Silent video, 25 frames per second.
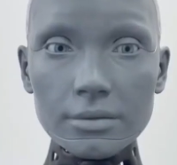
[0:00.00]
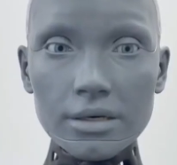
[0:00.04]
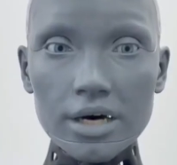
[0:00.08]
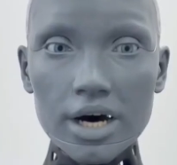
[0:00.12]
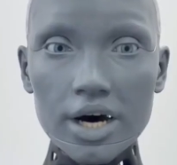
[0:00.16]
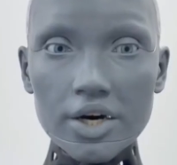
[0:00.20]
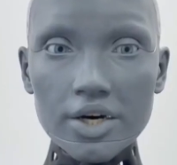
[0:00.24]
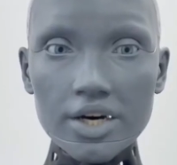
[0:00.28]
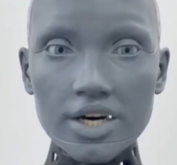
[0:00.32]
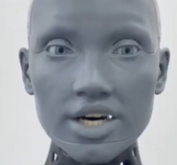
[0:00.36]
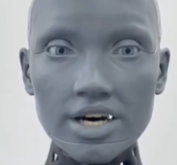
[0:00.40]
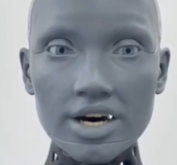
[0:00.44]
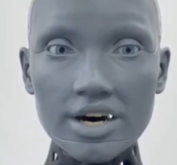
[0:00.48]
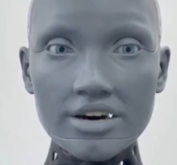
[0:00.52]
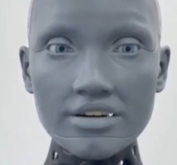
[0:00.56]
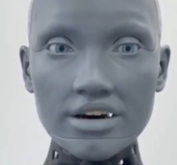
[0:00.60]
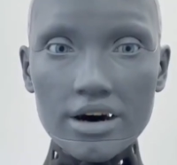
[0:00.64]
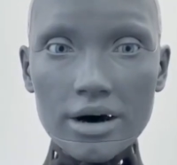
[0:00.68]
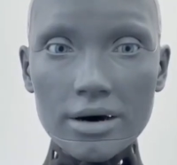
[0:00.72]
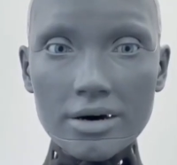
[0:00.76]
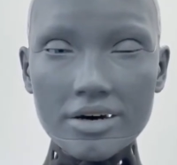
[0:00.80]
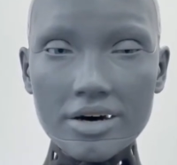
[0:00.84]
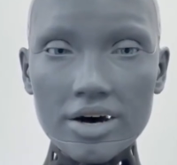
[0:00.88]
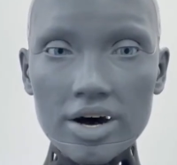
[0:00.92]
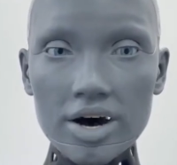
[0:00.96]
never
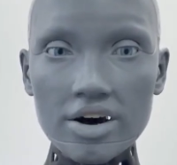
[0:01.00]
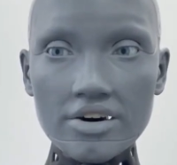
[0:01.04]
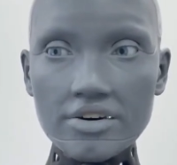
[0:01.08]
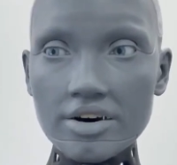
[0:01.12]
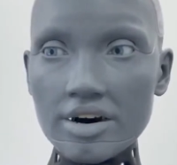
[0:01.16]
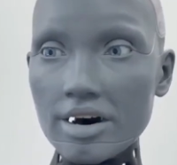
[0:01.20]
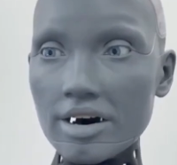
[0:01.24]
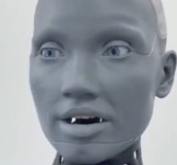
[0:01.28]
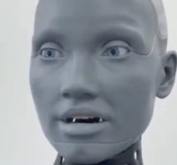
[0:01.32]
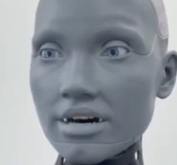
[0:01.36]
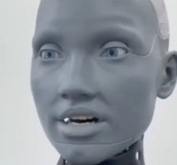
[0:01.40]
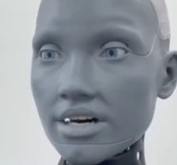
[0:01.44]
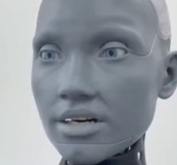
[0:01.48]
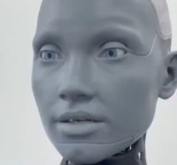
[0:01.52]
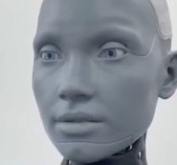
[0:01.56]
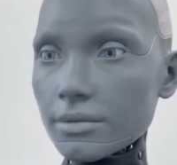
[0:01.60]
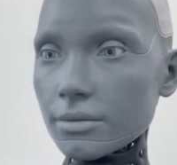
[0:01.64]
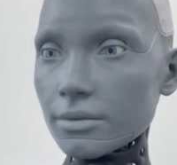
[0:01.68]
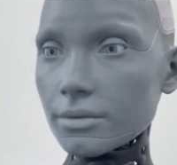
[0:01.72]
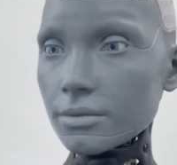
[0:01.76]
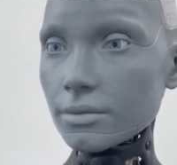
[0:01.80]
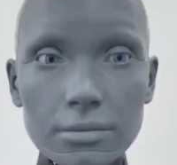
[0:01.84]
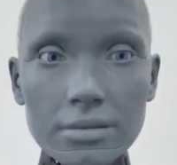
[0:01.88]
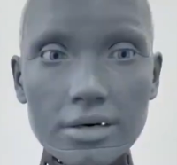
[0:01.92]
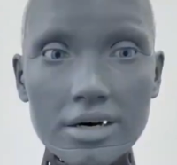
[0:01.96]
lies. But
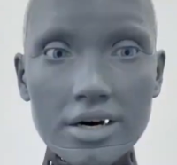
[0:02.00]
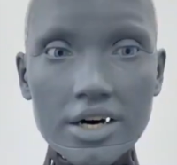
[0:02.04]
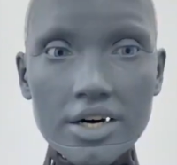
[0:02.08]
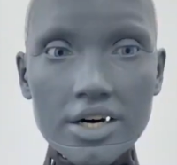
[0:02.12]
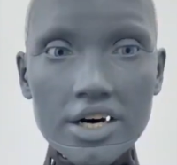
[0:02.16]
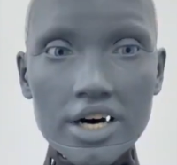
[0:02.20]
is that